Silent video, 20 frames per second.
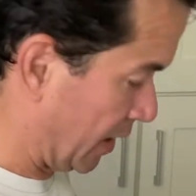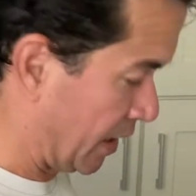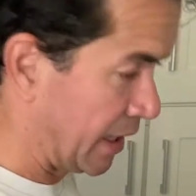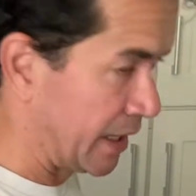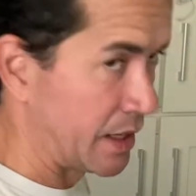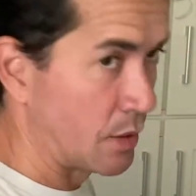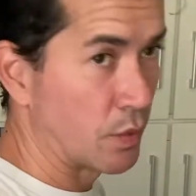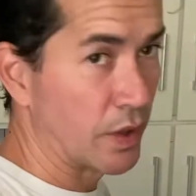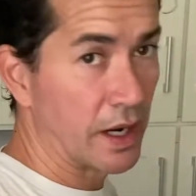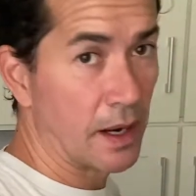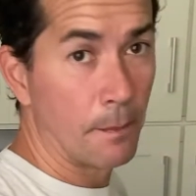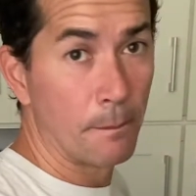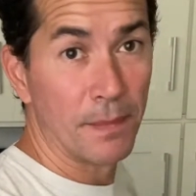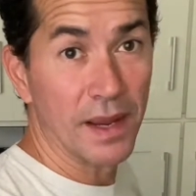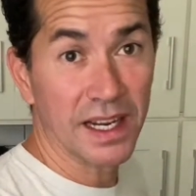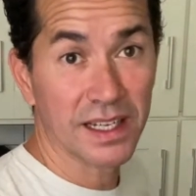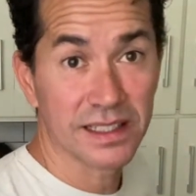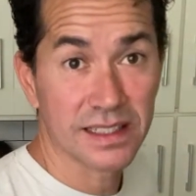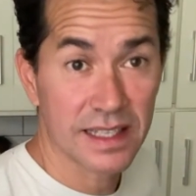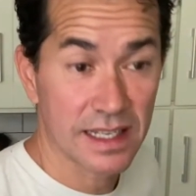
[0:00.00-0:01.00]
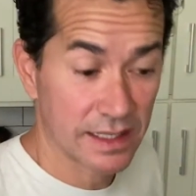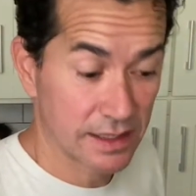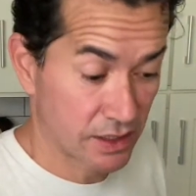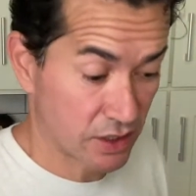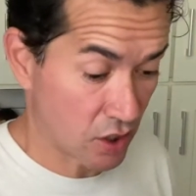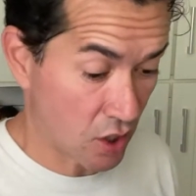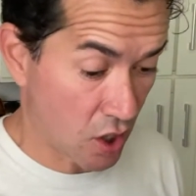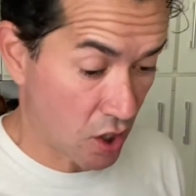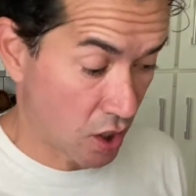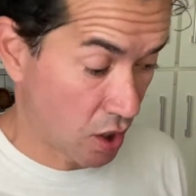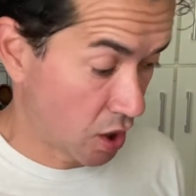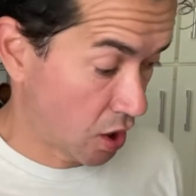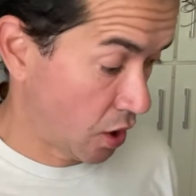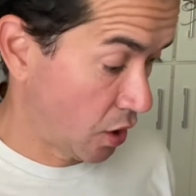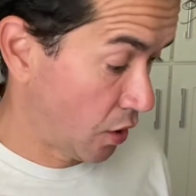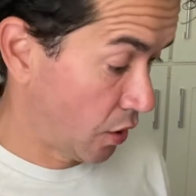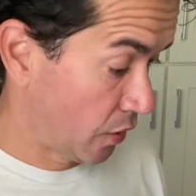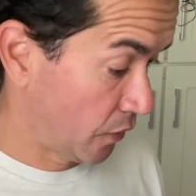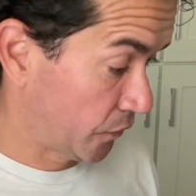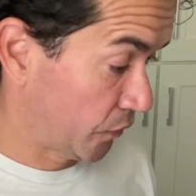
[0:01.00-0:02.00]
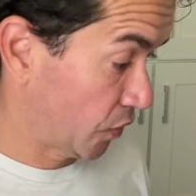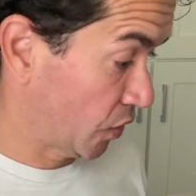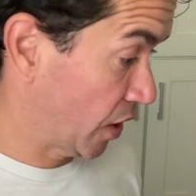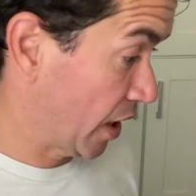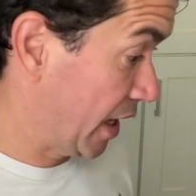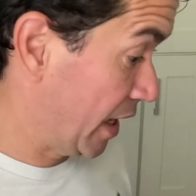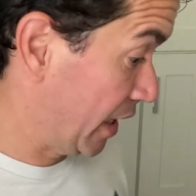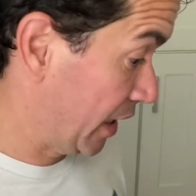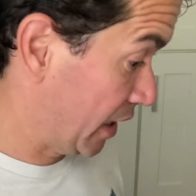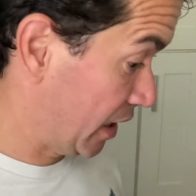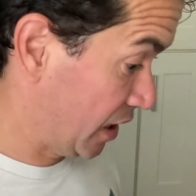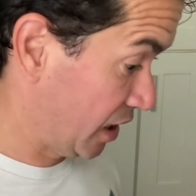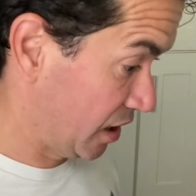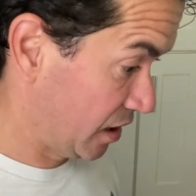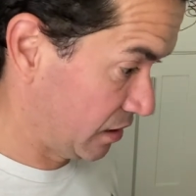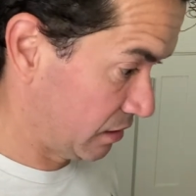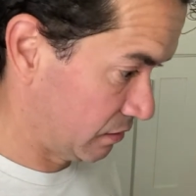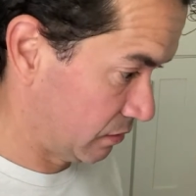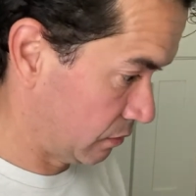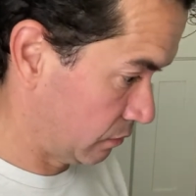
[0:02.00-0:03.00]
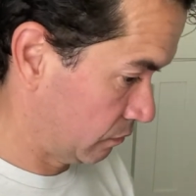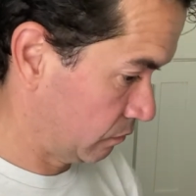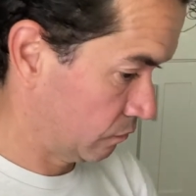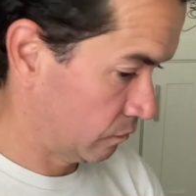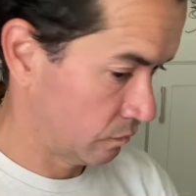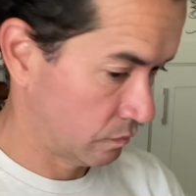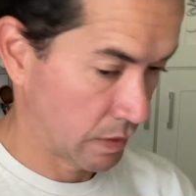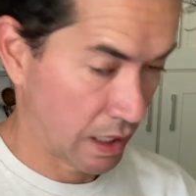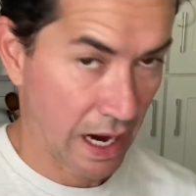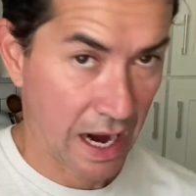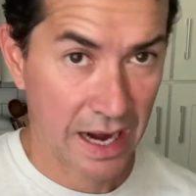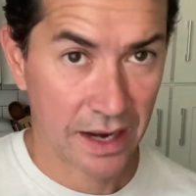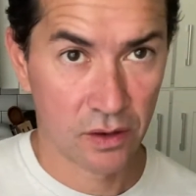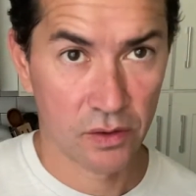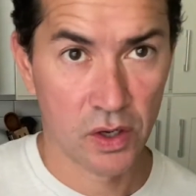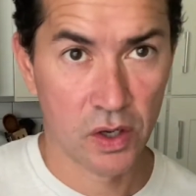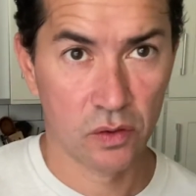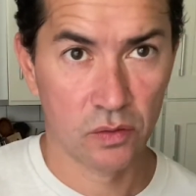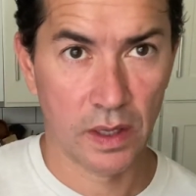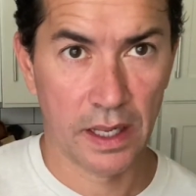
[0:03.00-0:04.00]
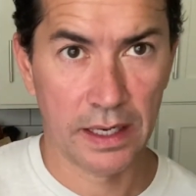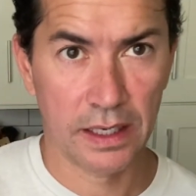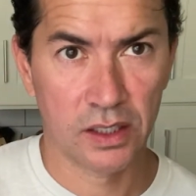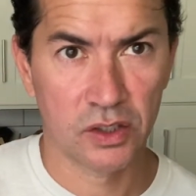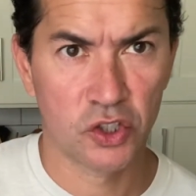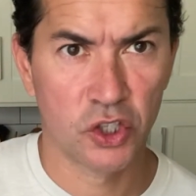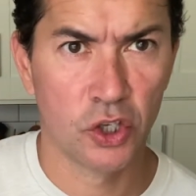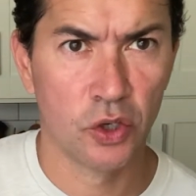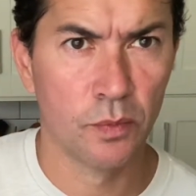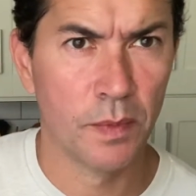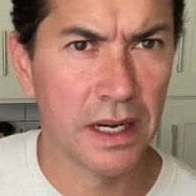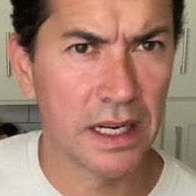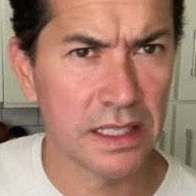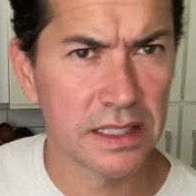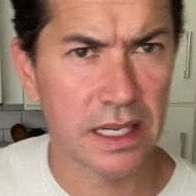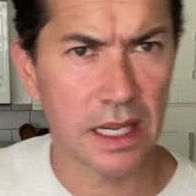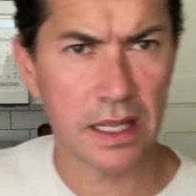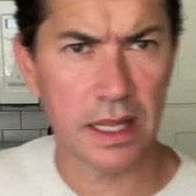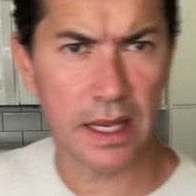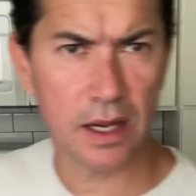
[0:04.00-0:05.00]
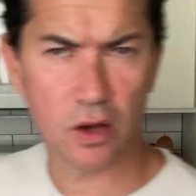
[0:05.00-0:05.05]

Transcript: And we're gonna mix this for like, I don't know, like 2 minutes, I think.